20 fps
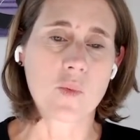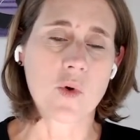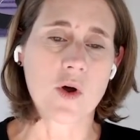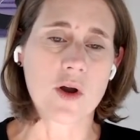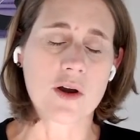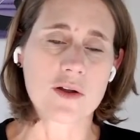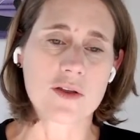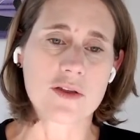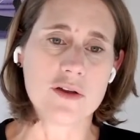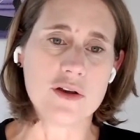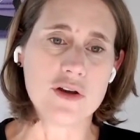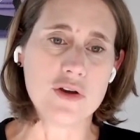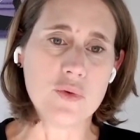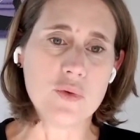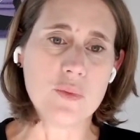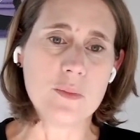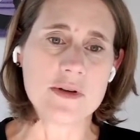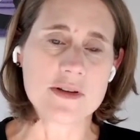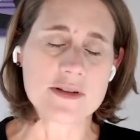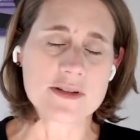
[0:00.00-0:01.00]
what are the new
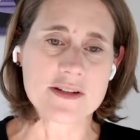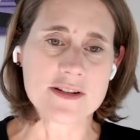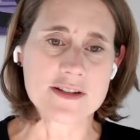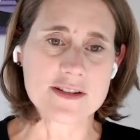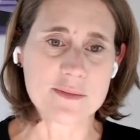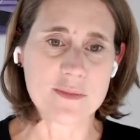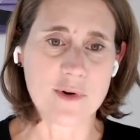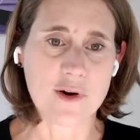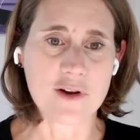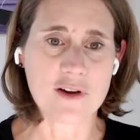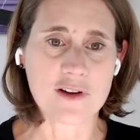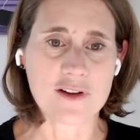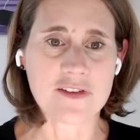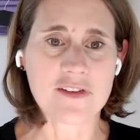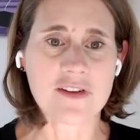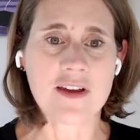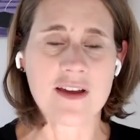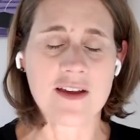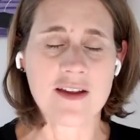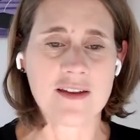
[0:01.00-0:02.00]
business models
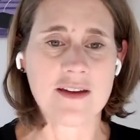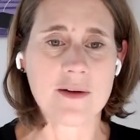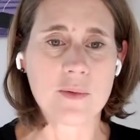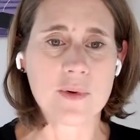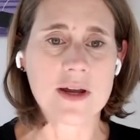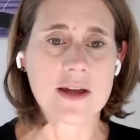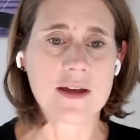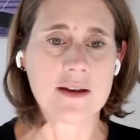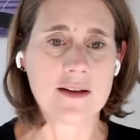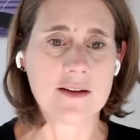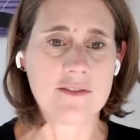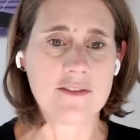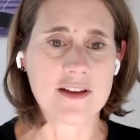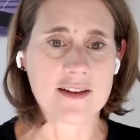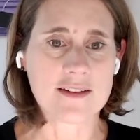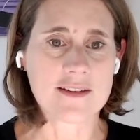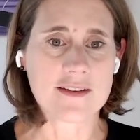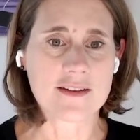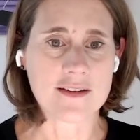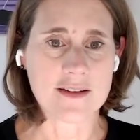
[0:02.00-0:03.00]
that we can
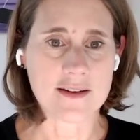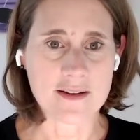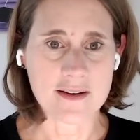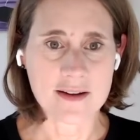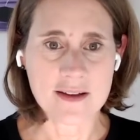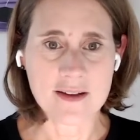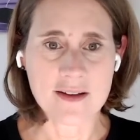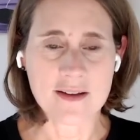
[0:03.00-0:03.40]
invest in.